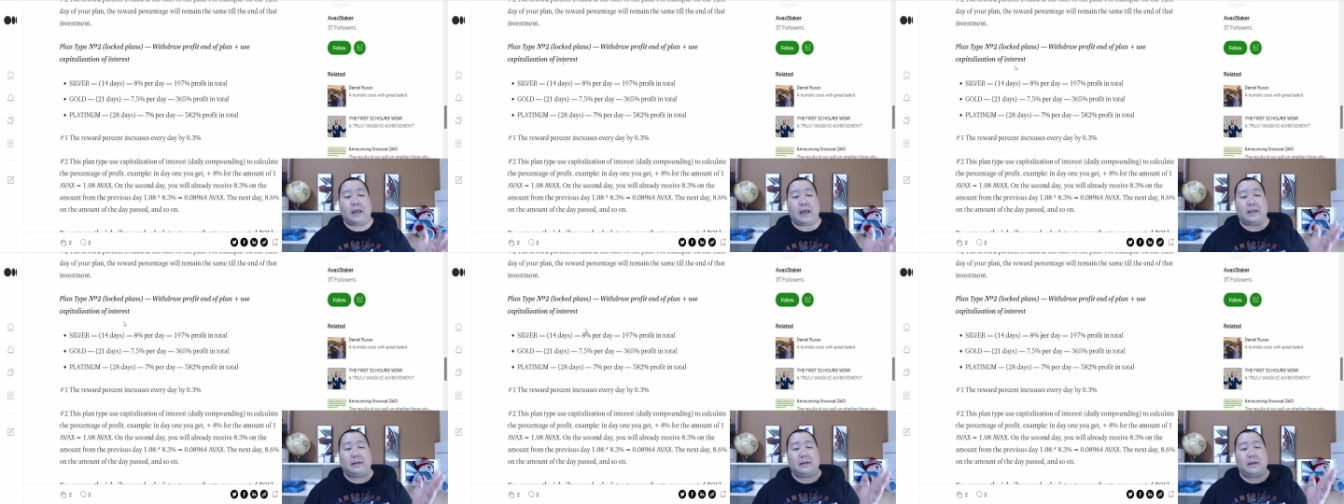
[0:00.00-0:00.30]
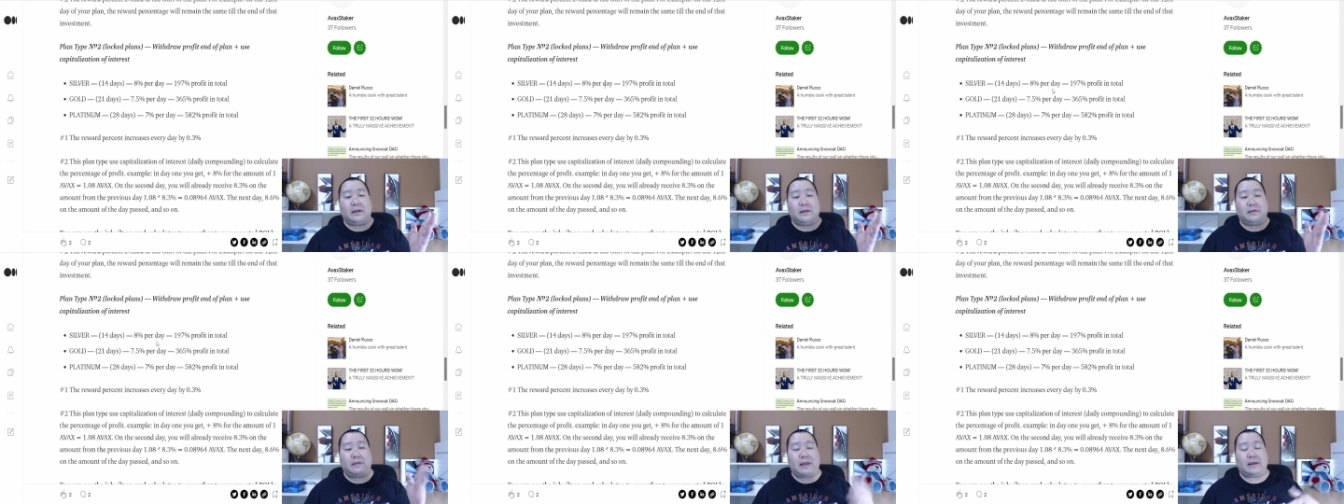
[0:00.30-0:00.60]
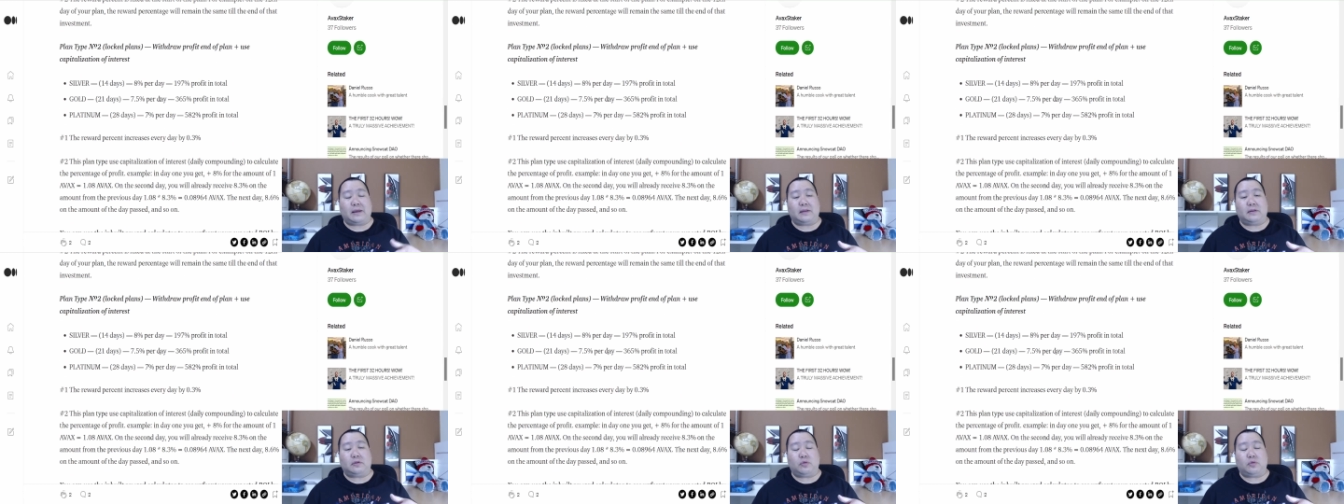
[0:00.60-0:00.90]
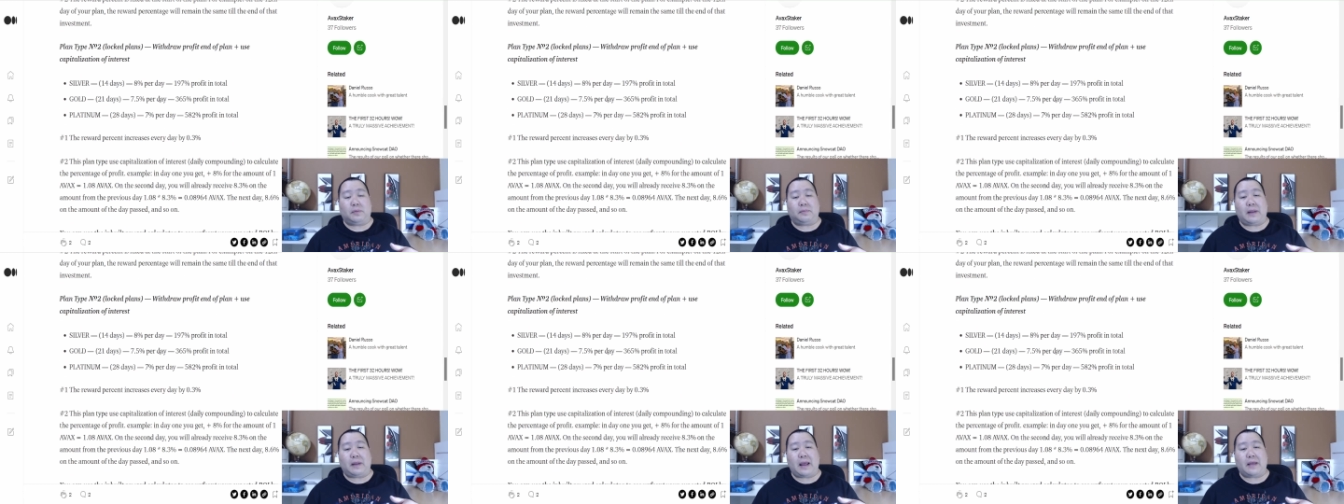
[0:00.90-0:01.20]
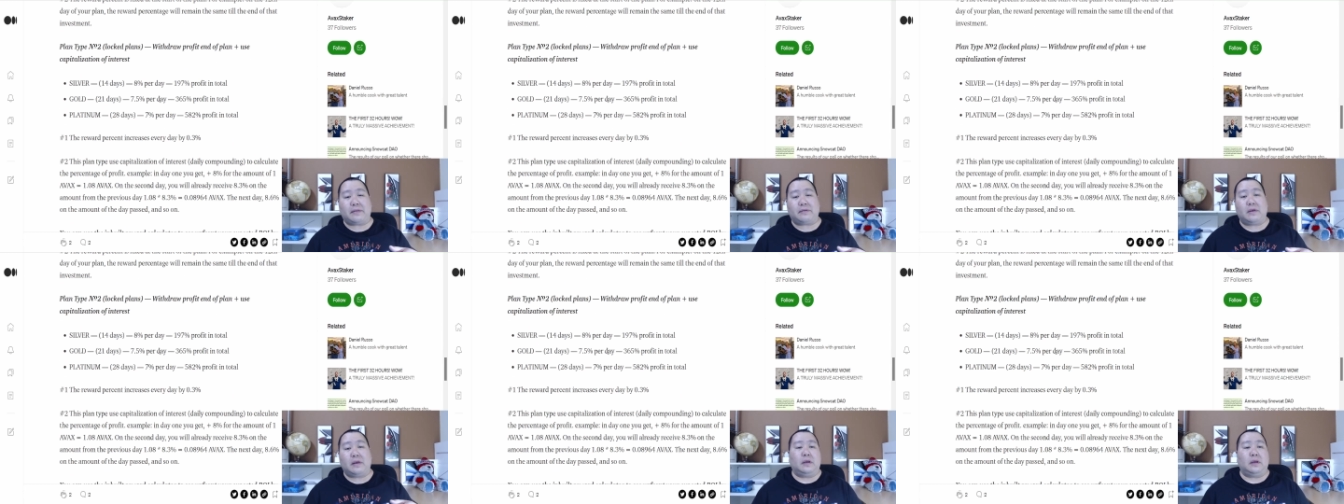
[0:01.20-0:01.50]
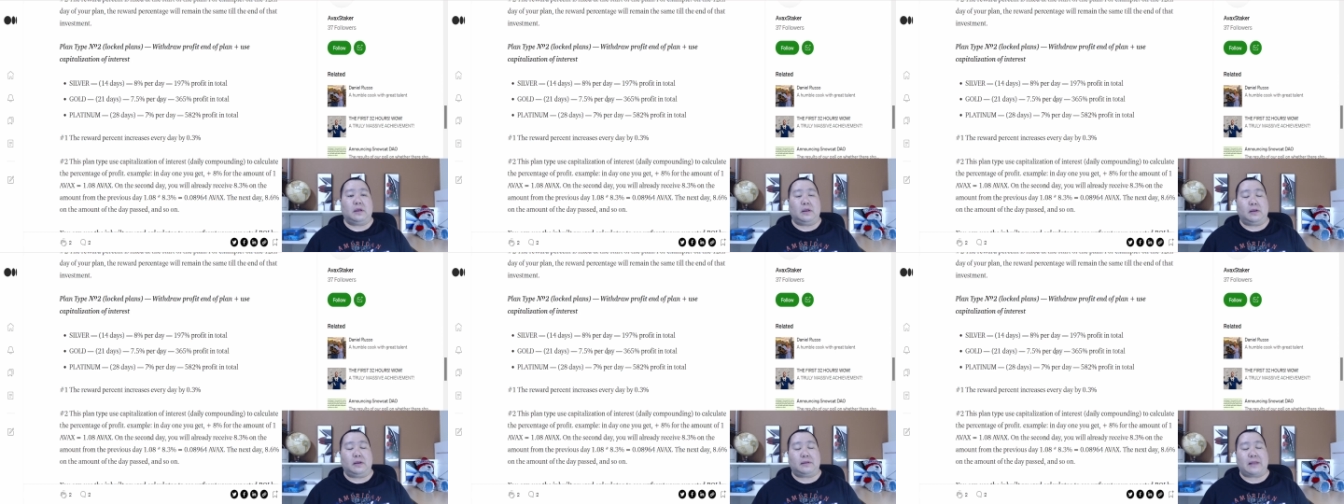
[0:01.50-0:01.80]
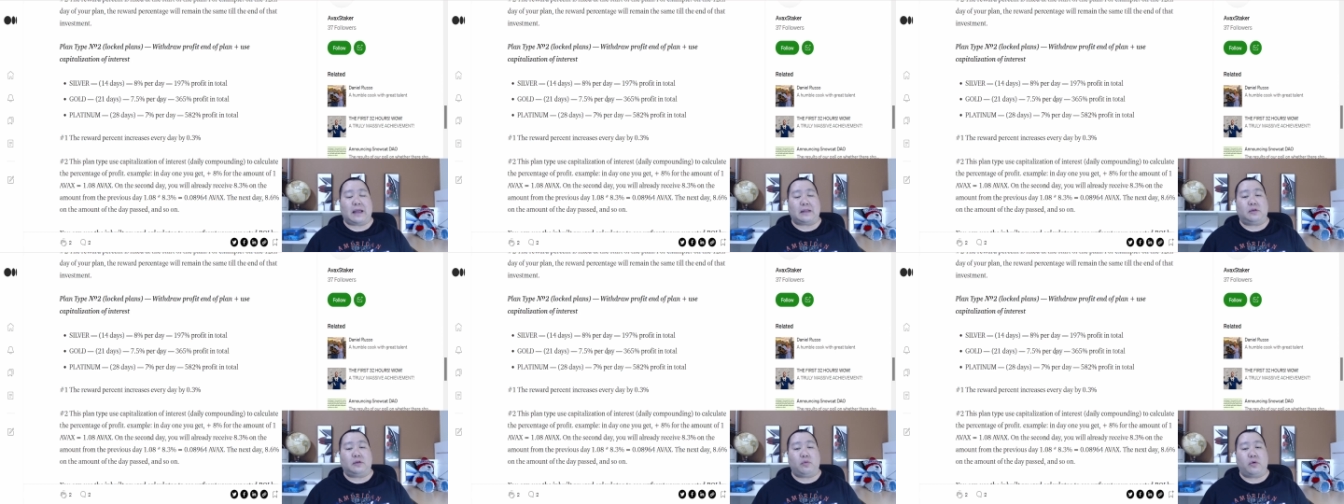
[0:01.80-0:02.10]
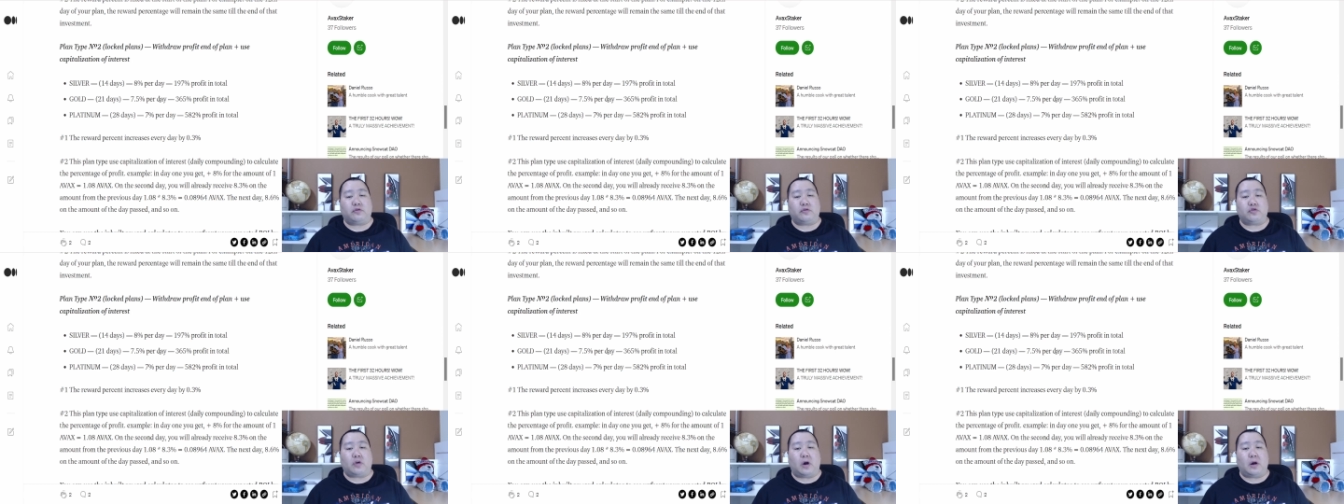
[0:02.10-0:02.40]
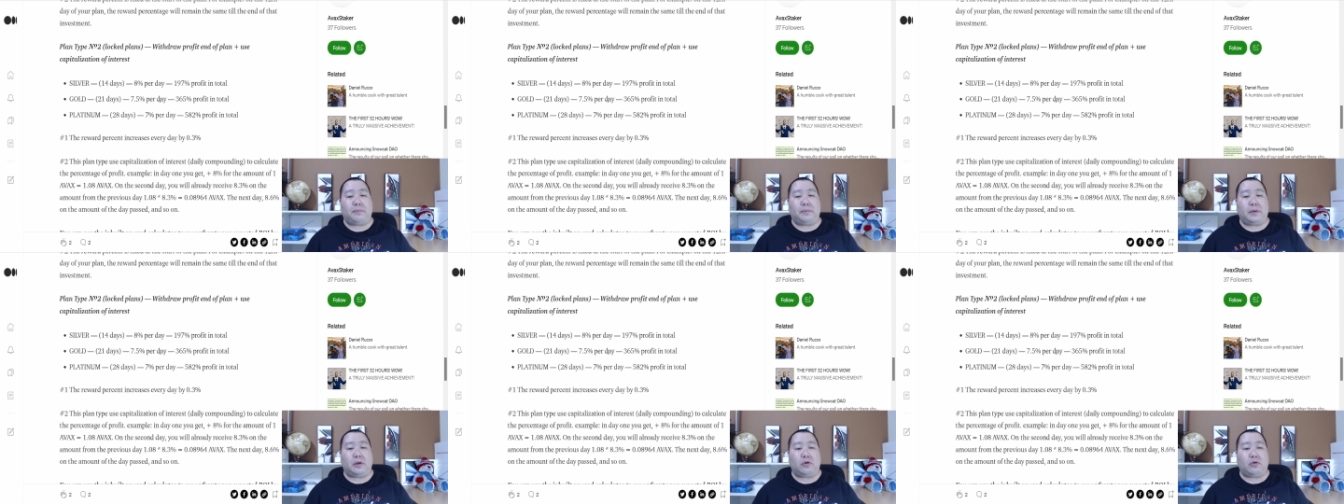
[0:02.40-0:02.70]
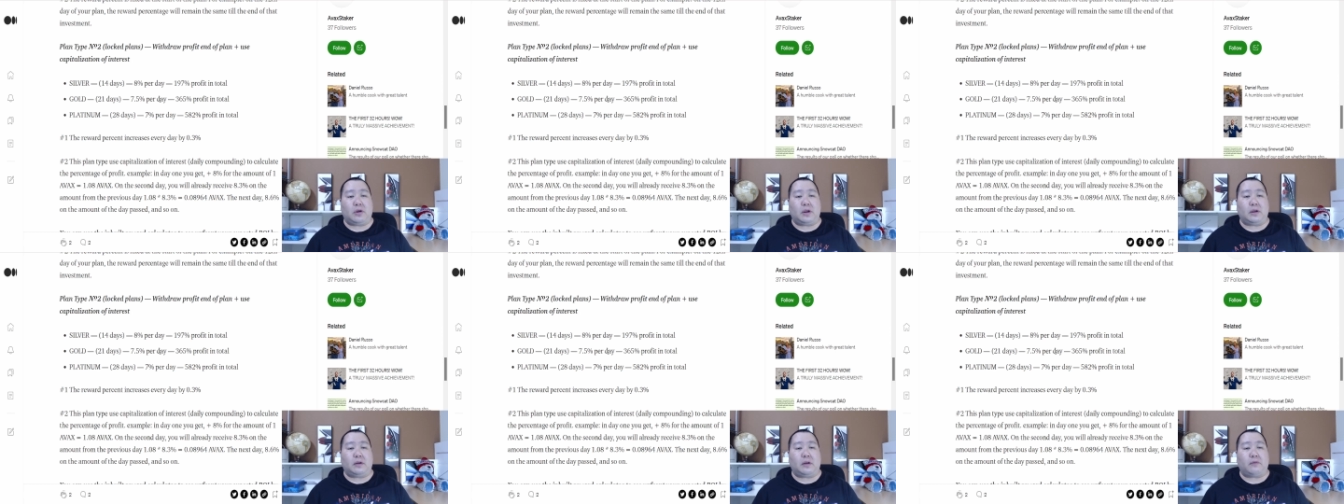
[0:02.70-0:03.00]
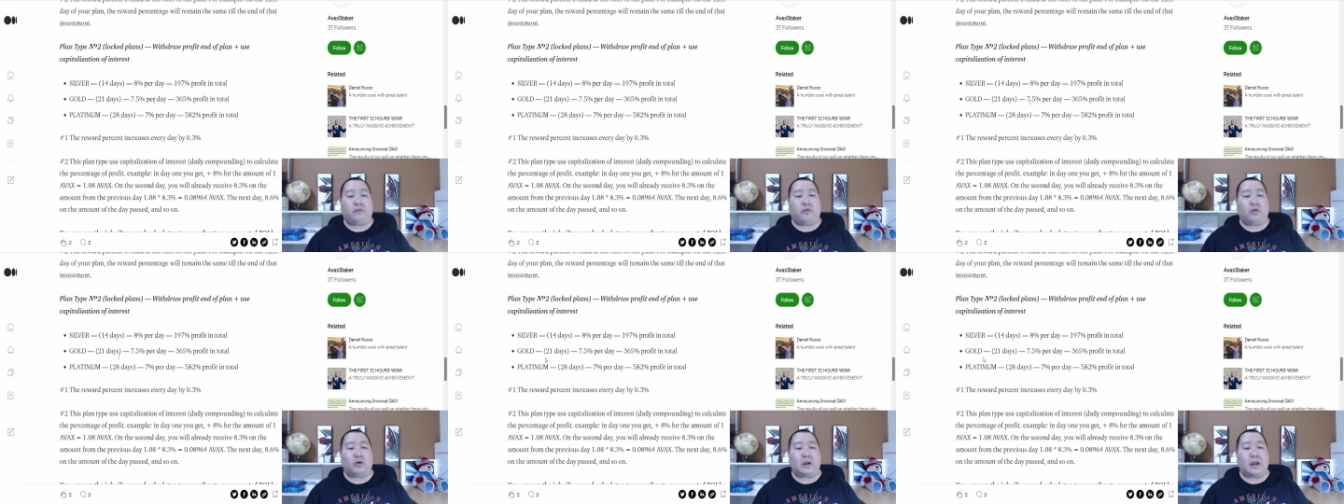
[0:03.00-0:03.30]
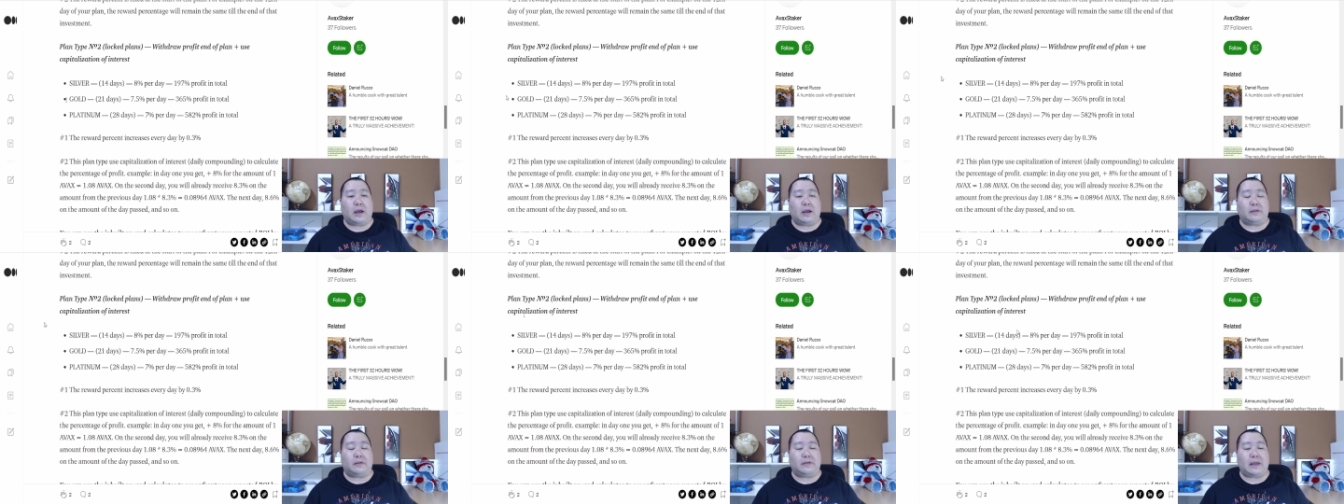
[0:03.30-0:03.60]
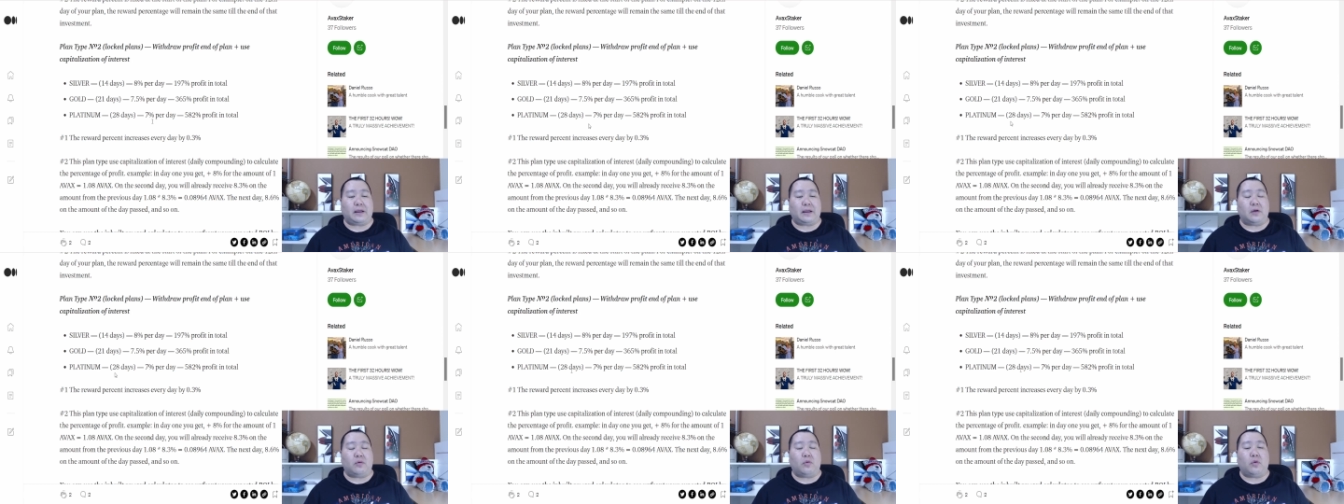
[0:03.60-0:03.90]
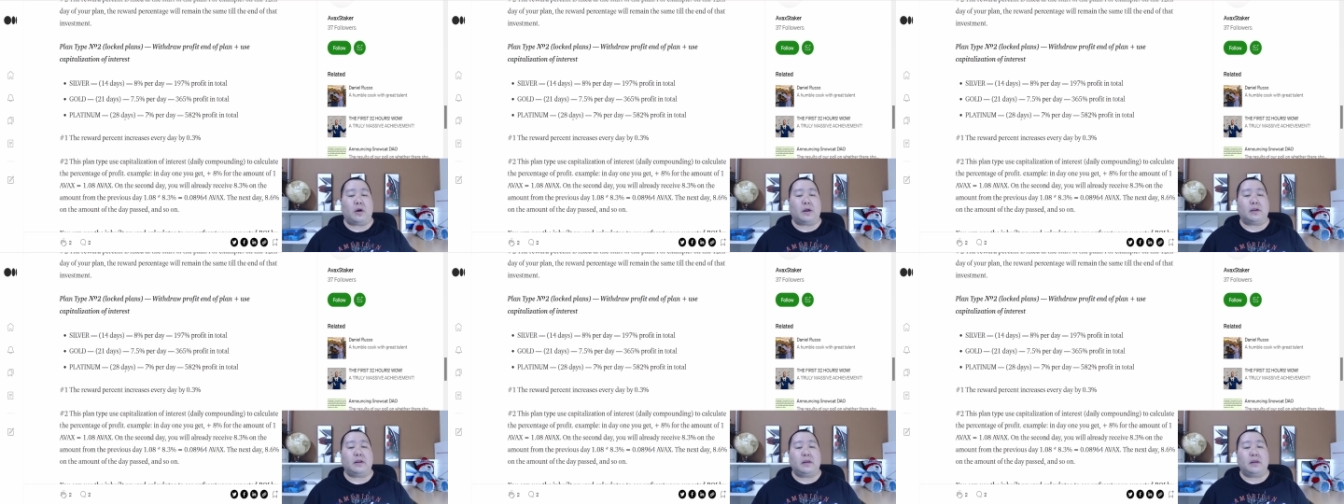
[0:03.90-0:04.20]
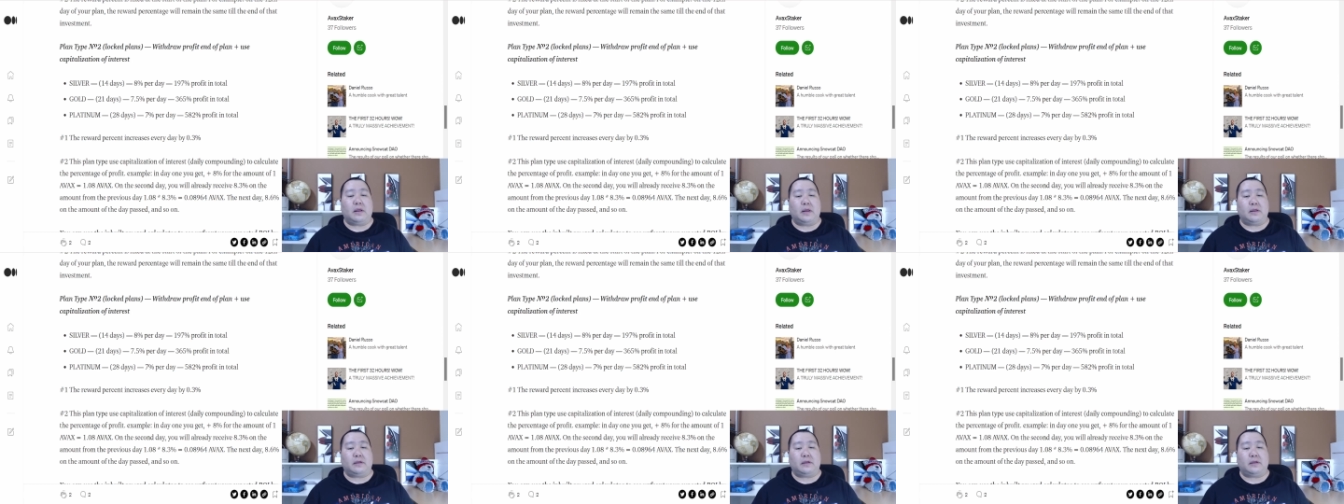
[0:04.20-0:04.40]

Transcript: and then the second three plans is that the withdrawal period for the second one